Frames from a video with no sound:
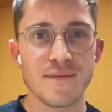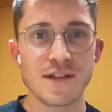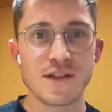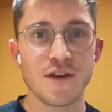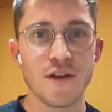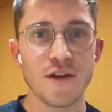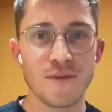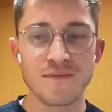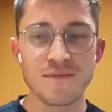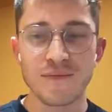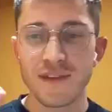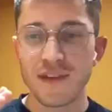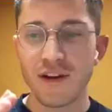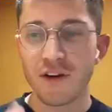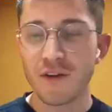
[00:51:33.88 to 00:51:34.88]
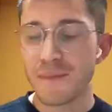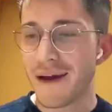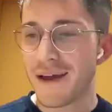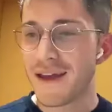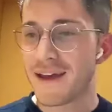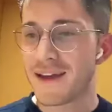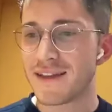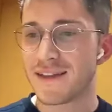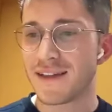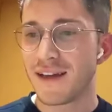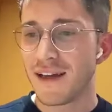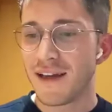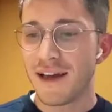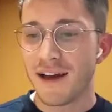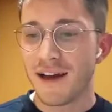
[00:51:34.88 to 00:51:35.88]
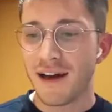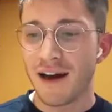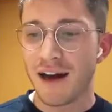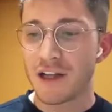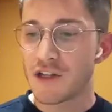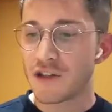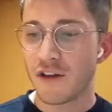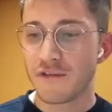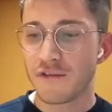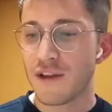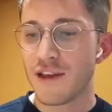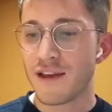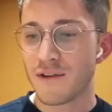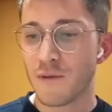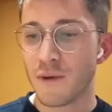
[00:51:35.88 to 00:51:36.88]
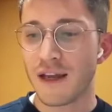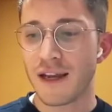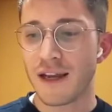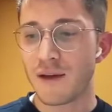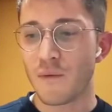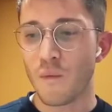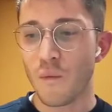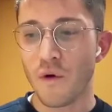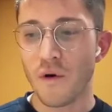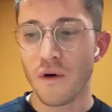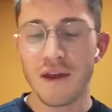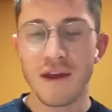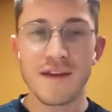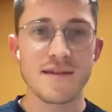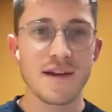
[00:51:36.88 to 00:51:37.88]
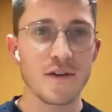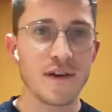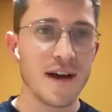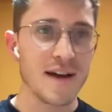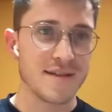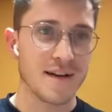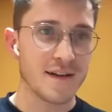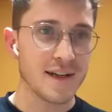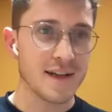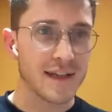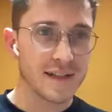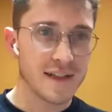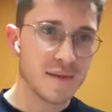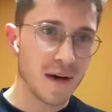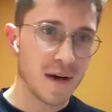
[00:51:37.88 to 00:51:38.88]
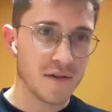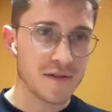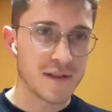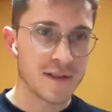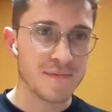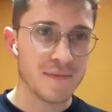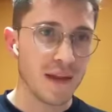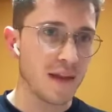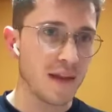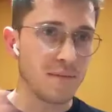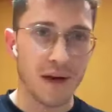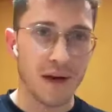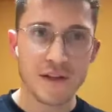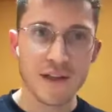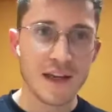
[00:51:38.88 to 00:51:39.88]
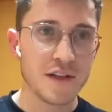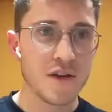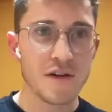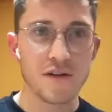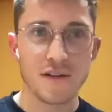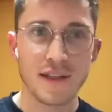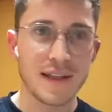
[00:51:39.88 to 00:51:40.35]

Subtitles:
So on my end, I'd just love to hear quickly what is that you guys are excited about in biotech in general,